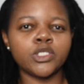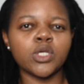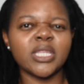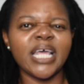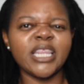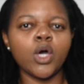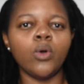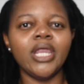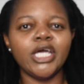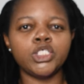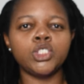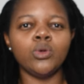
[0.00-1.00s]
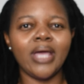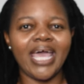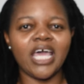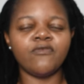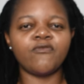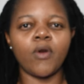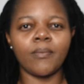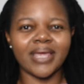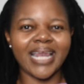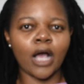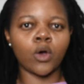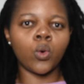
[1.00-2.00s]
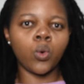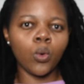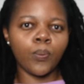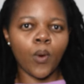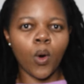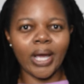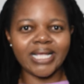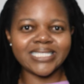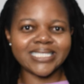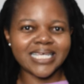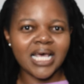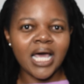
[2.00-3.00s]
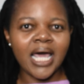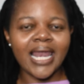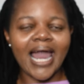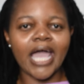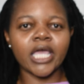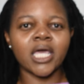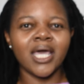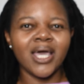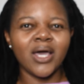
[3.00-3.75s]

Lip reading: so then they'll let you in from like cool points, like,